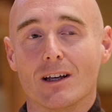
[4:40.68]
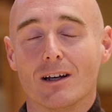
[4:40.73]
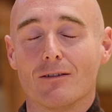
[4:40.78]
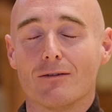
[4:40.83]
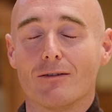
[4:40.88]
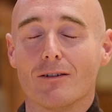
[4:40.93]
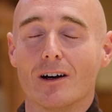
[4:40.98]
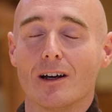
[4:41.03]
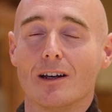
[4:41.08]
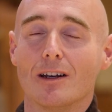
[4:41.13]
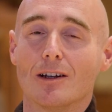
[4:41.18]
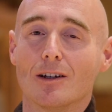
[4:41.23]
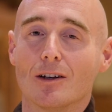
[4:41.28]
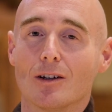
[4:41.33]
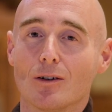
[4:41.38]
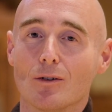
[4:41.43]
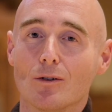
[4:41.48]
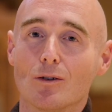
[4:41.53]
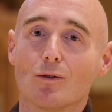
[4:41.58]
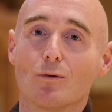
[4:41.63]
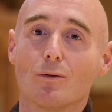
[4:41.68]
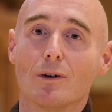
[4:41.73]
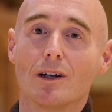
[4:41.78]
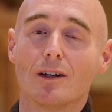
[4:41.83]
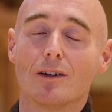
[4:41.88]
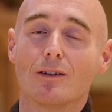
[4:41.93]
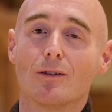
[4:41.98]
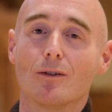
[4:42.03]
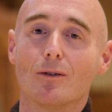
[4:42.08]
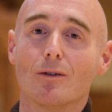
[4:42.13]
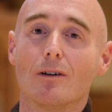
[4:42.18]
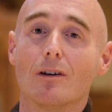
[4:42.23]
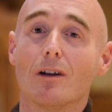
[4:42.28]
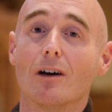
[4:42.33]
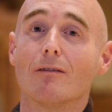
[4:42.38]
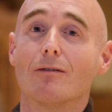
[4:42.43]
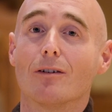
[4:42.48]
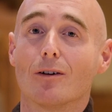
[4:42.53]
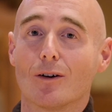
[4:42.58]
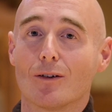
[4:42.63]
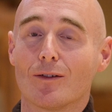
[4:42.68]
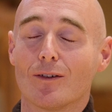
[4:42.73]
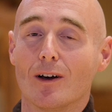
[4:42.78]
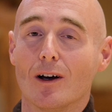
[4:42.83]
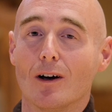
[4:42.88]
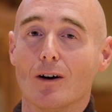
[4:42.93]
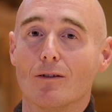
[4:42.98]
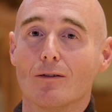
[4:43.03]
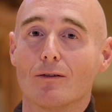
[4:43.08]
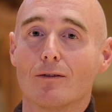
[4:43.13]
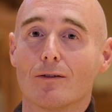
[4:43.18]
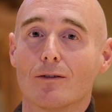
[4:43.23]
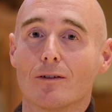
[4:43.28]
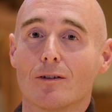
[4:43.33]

finding a good way to love ourselves.